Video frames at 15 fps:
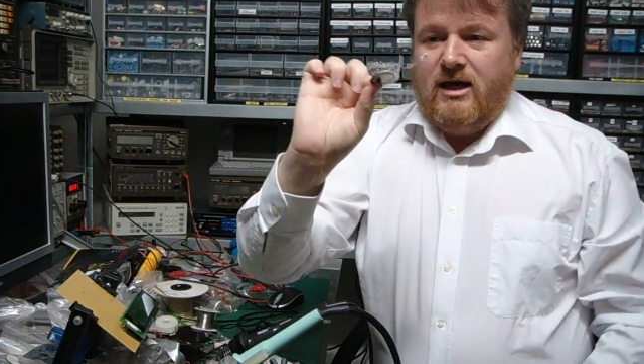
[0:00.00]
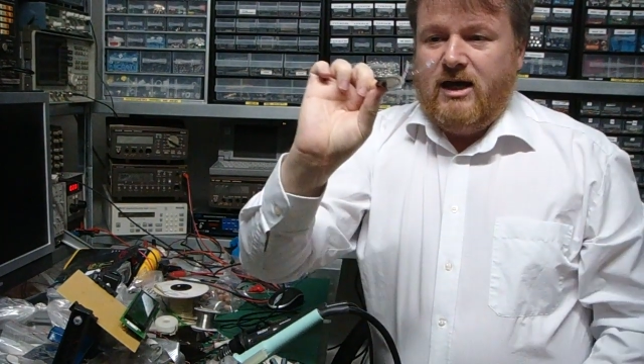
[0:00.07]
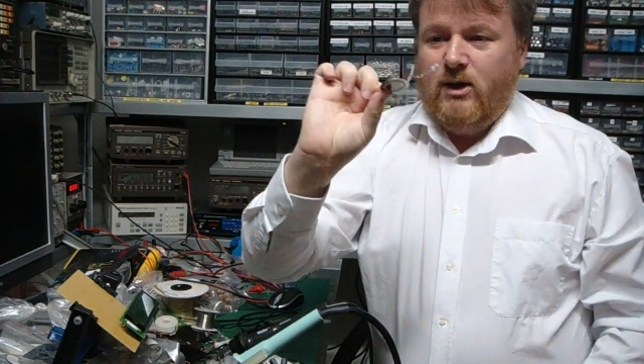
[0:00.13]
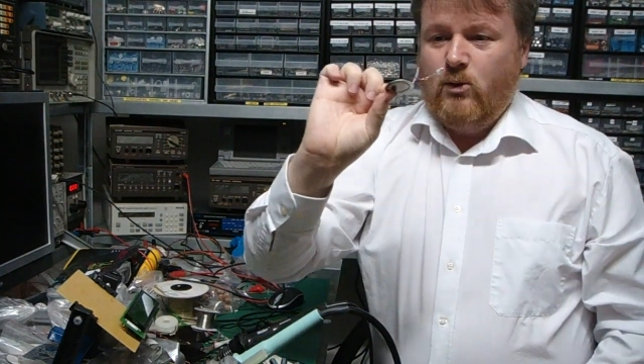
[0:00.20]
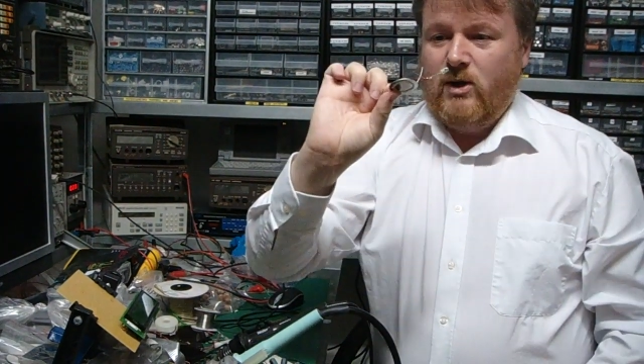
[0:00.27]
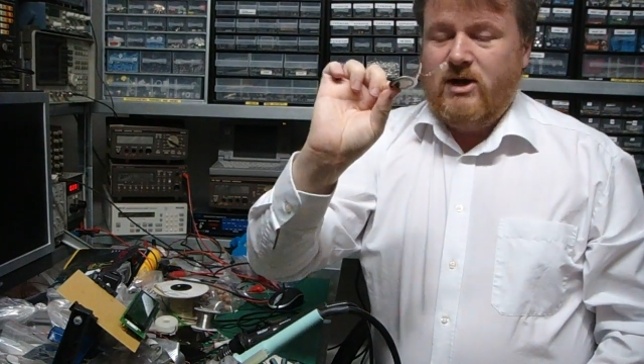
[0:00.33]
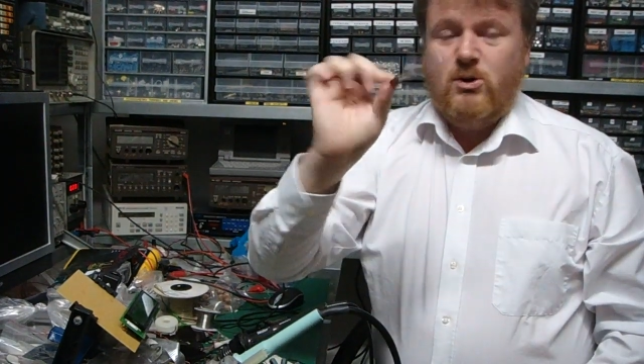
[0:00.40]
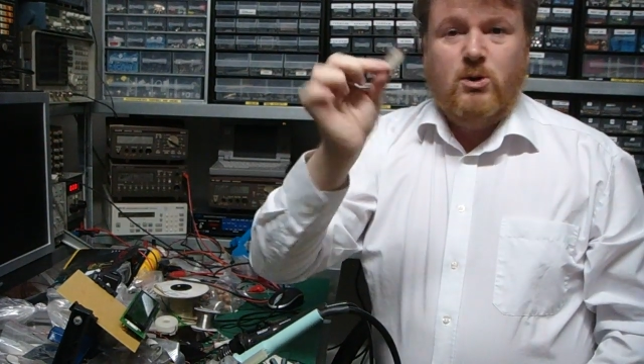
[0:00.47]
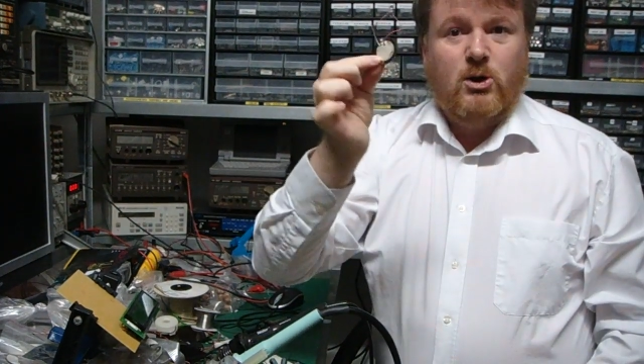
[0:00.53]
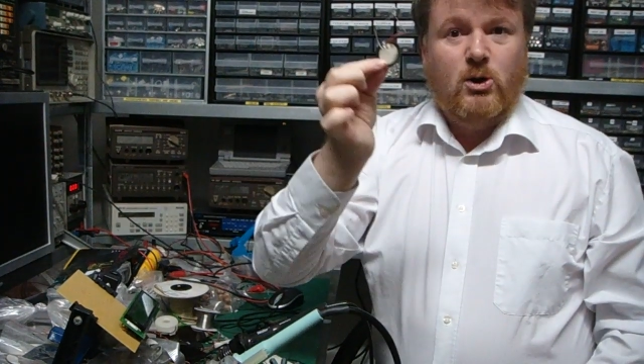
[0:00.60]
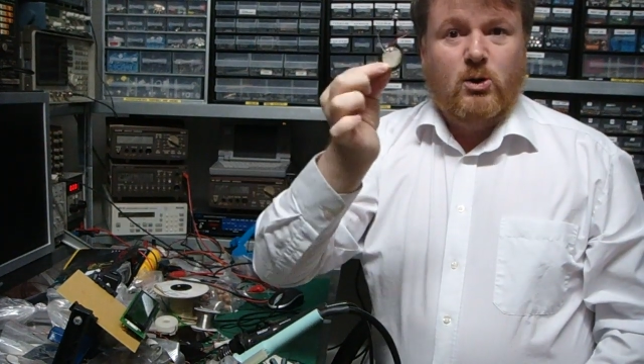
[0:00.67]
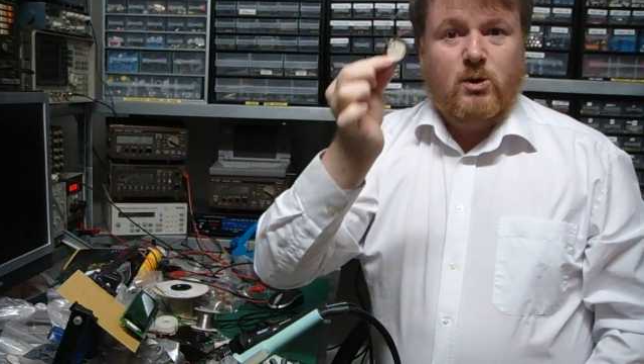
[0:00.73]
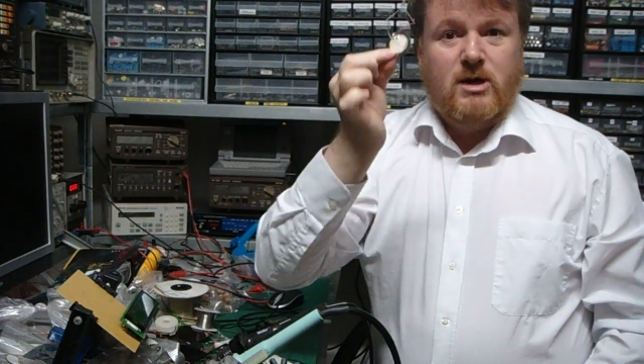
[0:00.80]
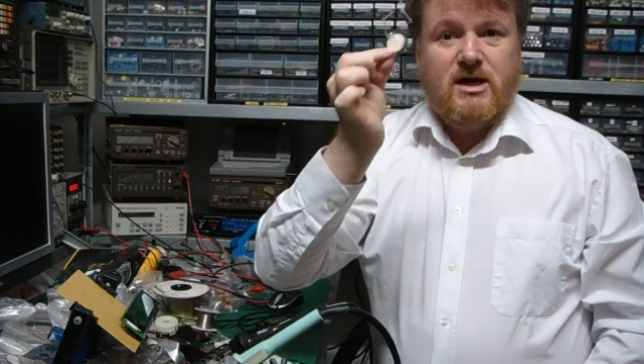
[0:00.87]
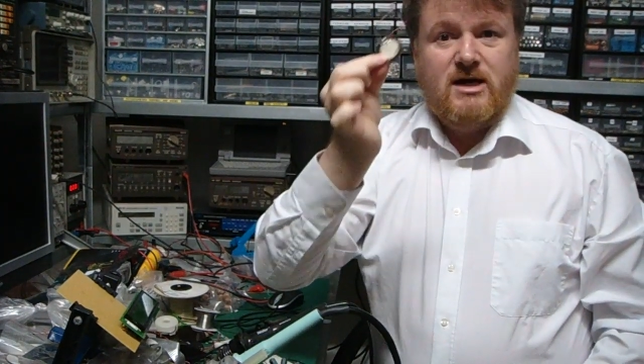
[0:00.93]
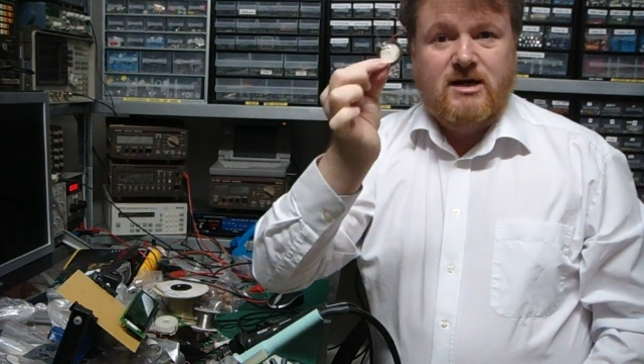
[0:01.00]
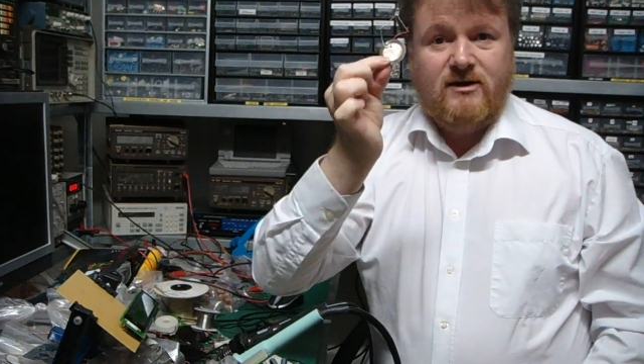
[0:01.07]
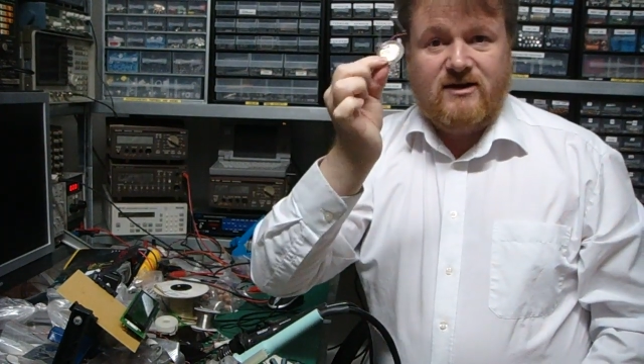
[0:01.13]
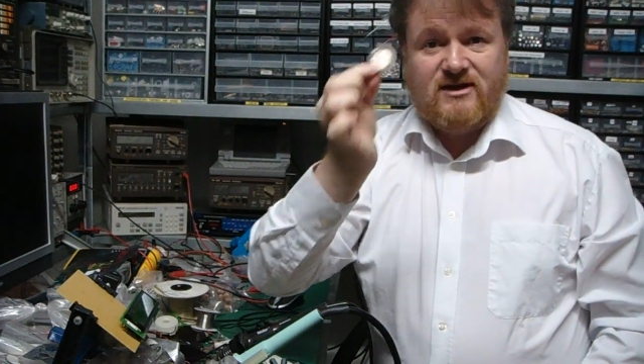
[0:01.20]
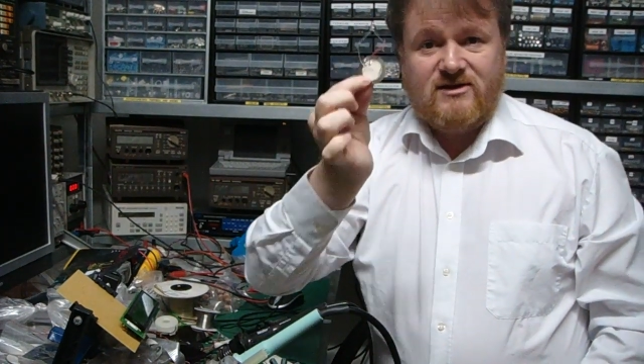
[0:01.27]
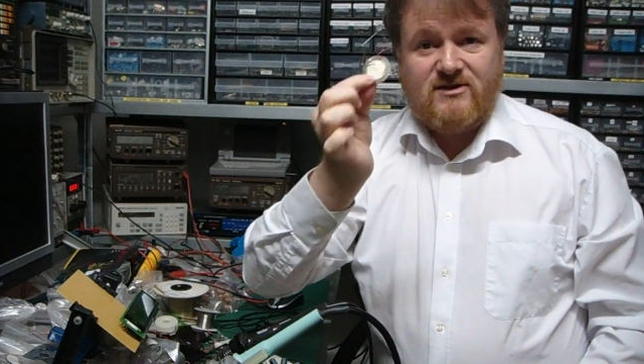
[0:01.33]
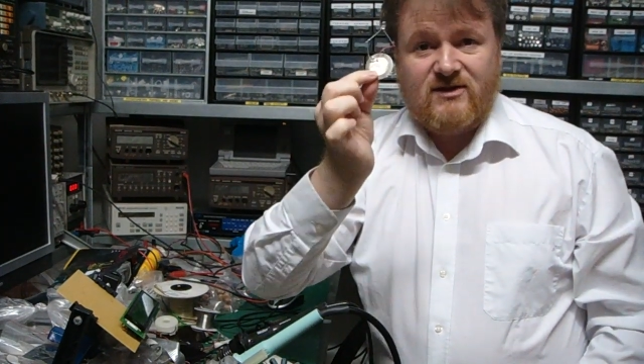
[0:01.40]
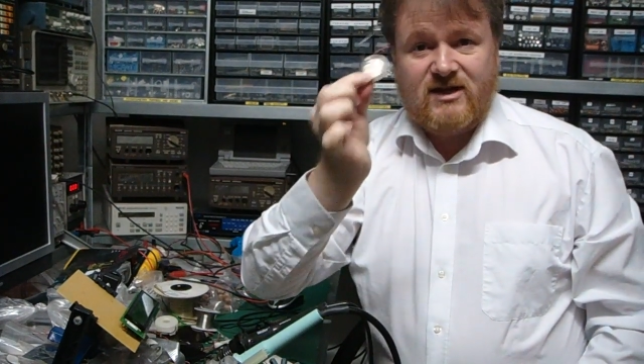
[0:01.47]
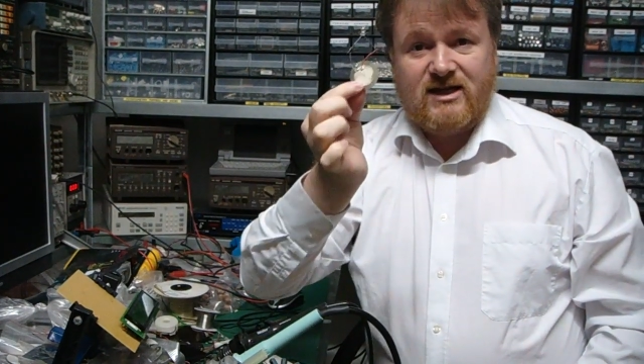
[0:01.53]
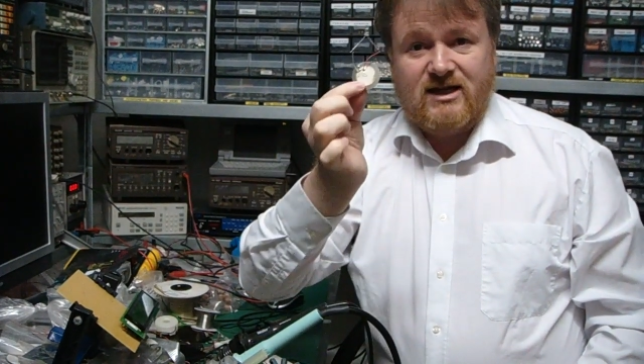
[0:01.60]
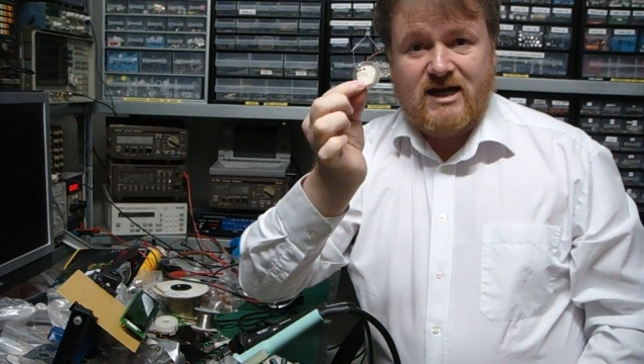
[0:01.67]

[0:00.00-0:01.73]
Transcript: And what do you know? This thing